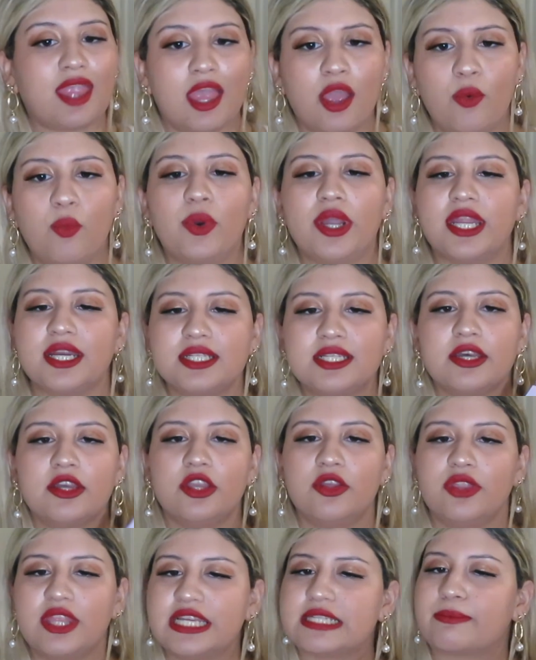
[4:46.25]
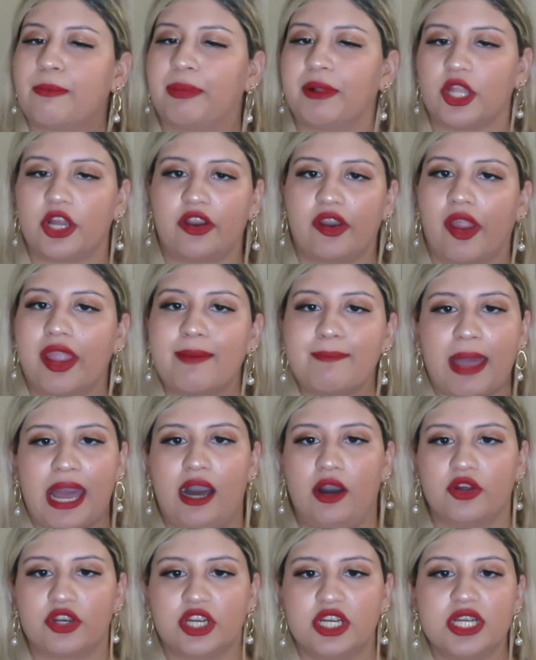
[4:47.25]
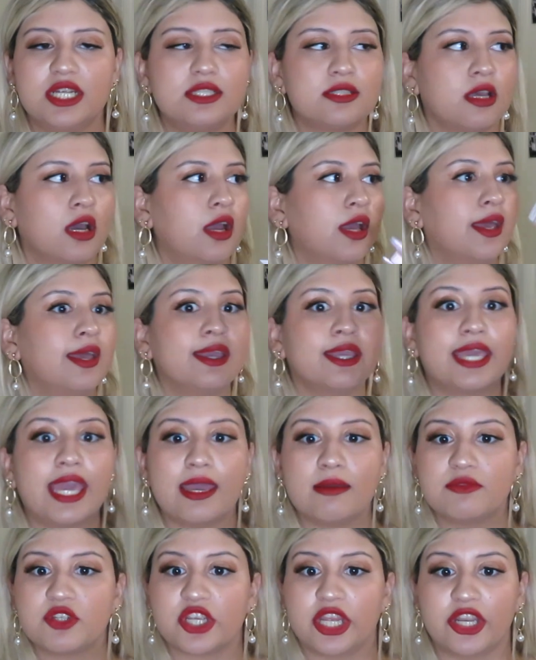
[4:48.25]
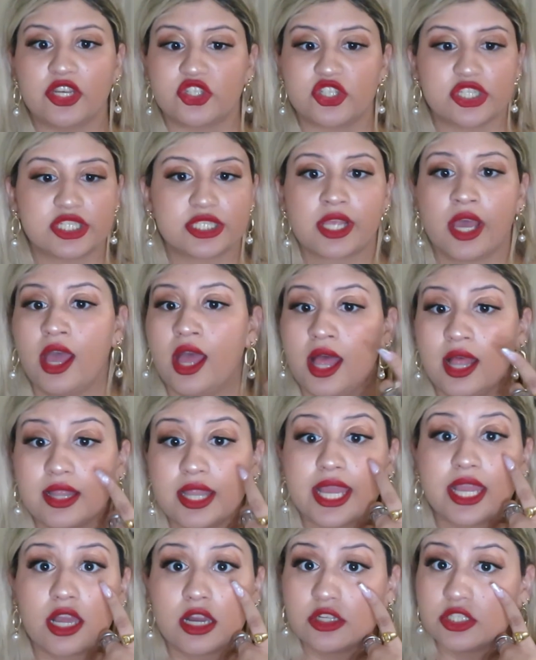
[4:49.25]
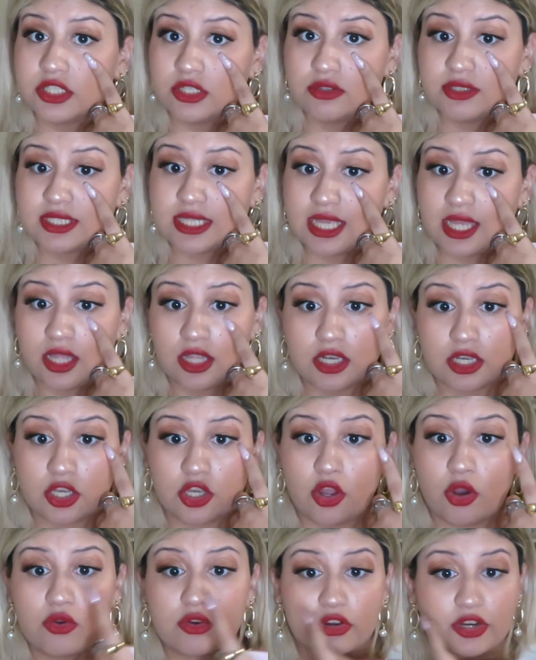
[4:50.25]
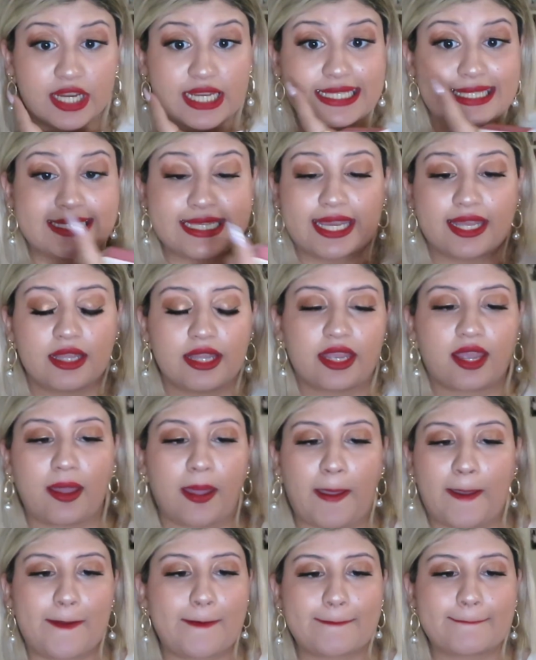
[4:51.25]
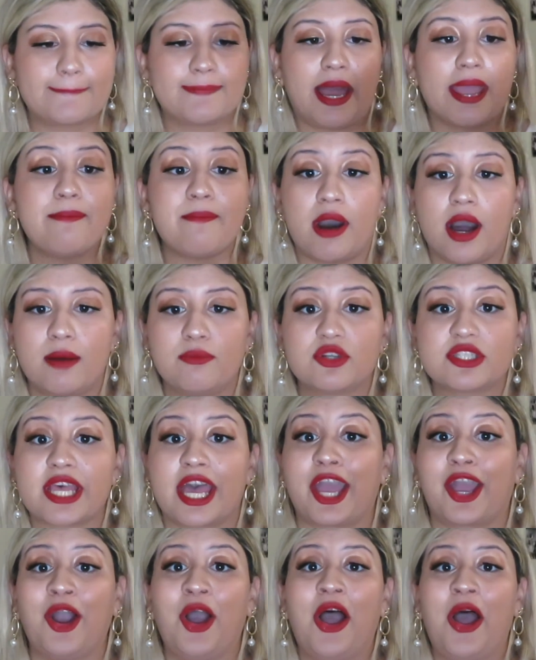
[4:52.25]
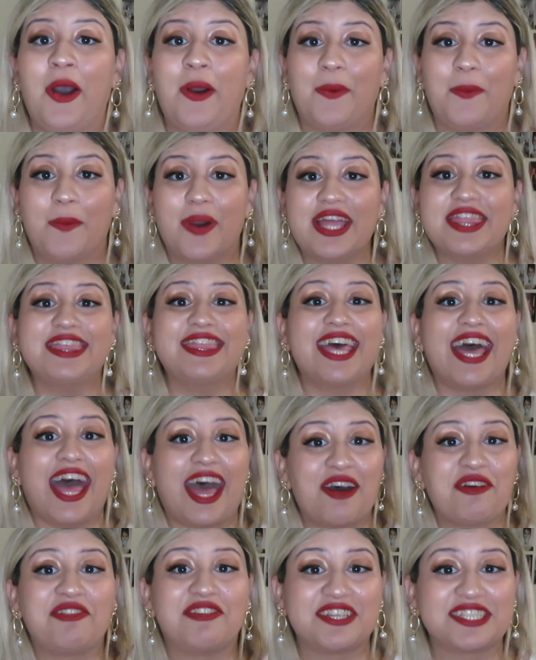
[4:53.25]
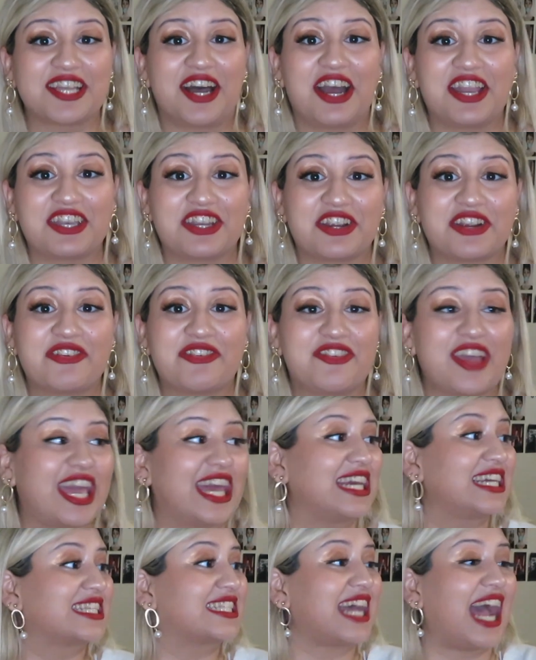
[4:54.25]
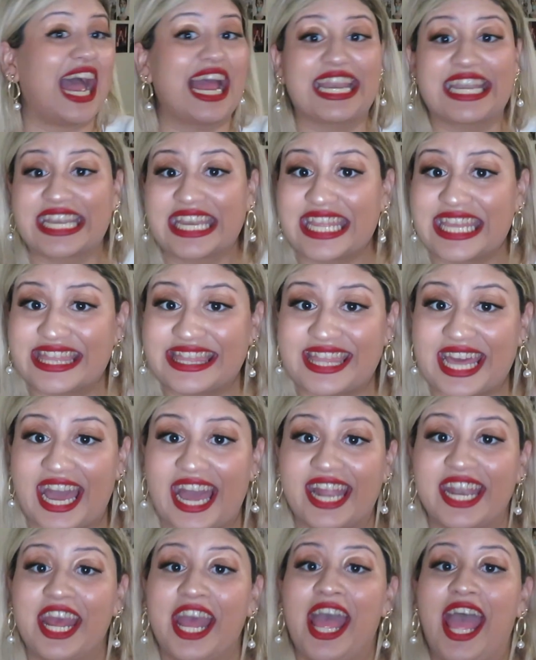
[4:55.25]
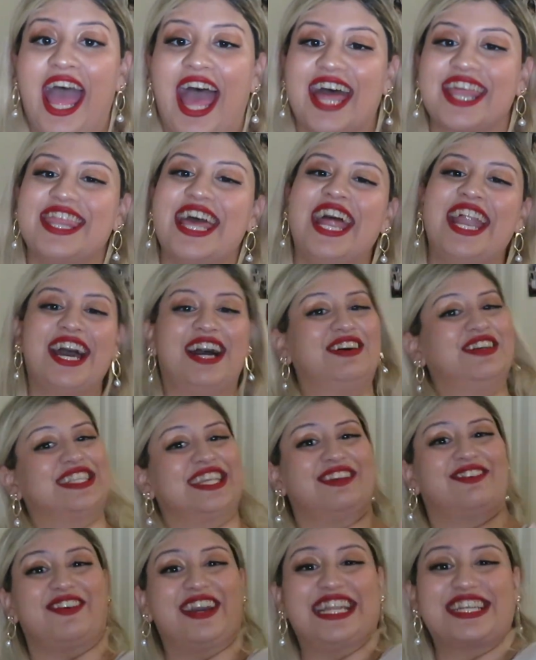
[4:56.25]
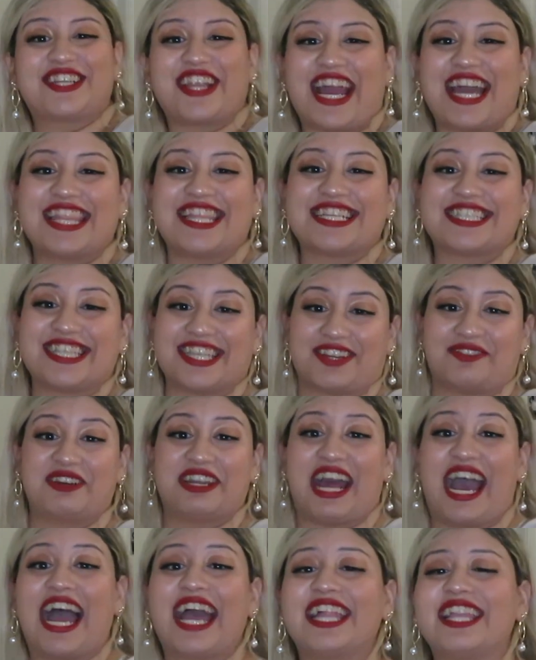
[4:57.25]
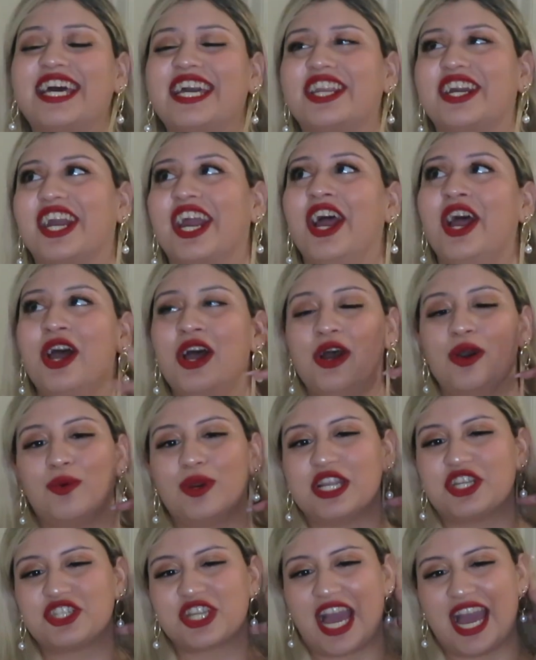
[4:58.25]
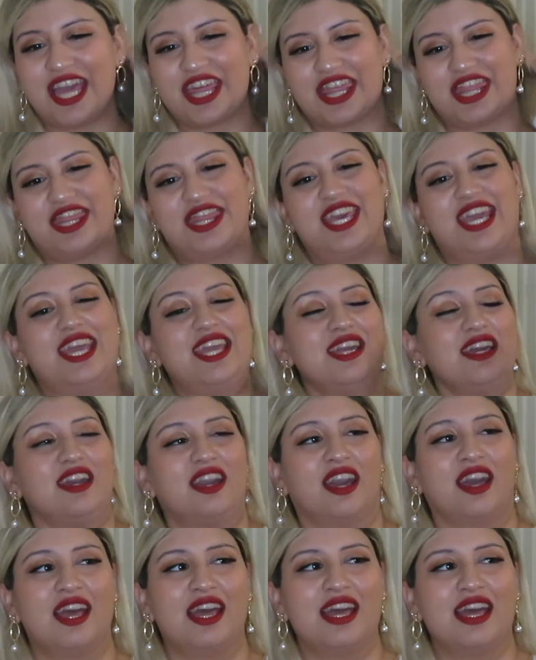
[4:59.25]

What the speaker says: when I tell you these blurring powders, game changers. Like, do you see no creasing? Like, my mom was like, what the F is on your face? I need that. And then I was like, wait, try this liquid highlighter, which I think